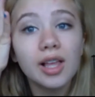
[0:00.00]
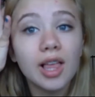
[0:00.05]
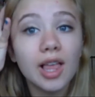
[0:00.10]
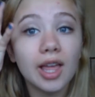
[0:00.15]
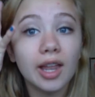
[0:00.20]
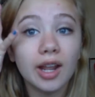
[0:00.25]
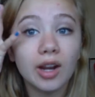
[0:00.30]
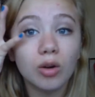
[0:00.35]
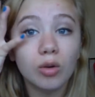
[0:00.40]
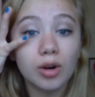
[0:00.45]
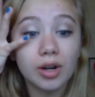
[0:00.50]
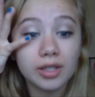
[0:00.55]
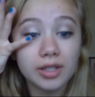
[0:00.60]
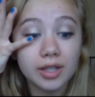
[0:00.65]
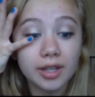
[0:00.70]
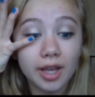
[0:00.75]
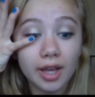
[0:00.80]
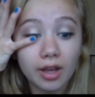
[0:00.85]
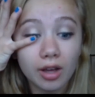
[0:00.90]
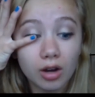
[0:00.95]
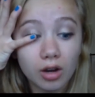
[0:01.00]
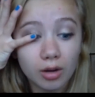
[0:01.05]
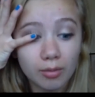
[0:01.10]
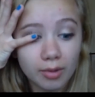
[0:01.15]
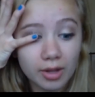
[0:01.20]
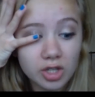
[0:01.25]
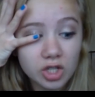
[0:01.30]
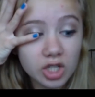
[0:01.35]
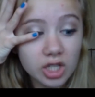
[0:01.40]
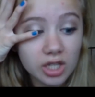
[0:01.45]
And I don't want it to get on
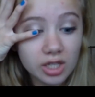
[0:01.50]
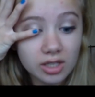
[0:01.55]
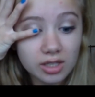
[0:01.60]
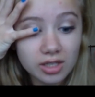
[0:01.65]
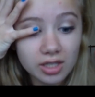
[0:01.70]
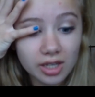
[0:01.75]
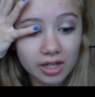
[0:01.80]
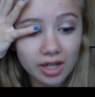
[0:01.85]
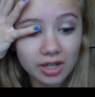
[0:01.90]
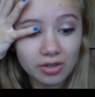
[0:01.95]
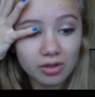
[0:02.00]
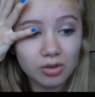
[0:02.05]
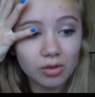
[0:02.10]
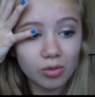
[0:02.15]
my jeans, and I